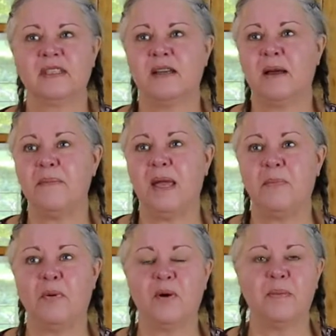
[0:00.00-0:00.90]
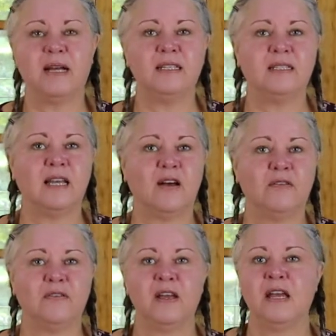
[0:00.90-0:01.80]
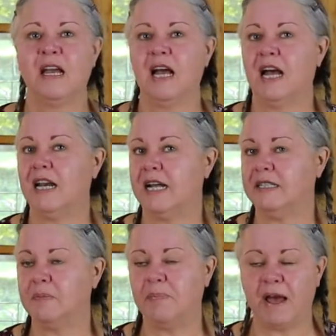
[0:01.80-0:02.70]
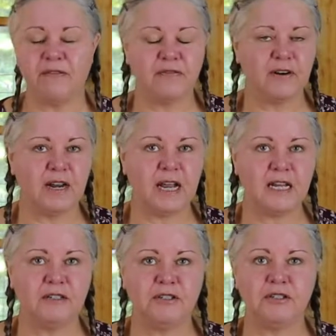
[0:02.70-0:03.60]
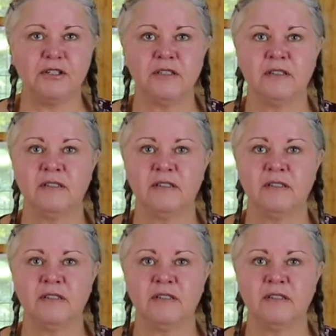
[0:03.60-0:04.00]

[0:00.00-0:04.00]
I may pour myself a nice beverage.